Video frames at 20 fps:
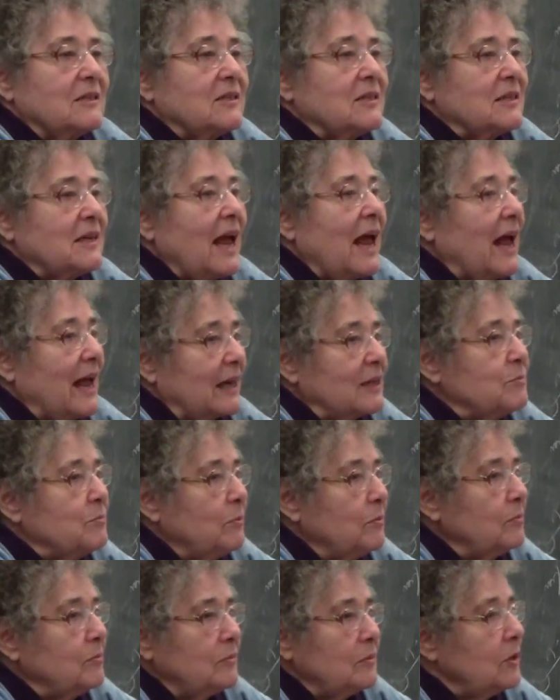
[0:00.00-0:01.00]
sacked,
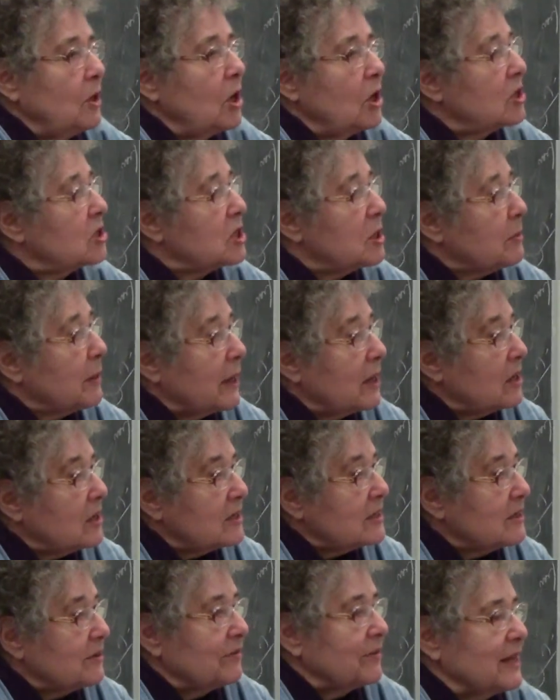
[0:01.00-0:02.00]
largely
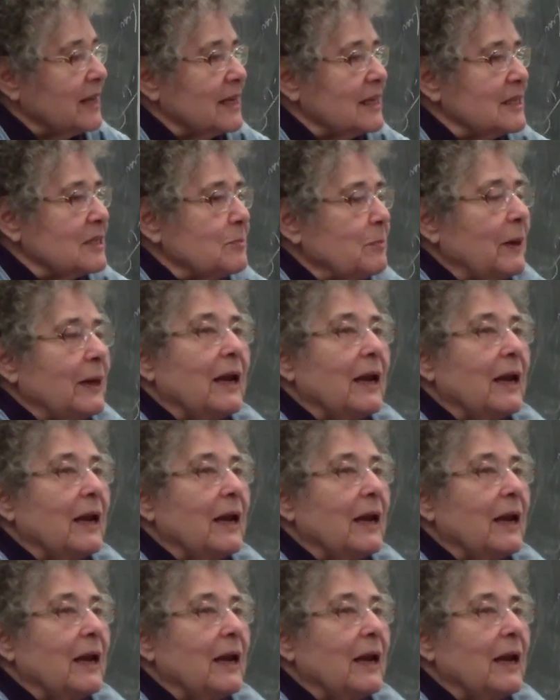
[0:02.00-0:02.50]
because of this.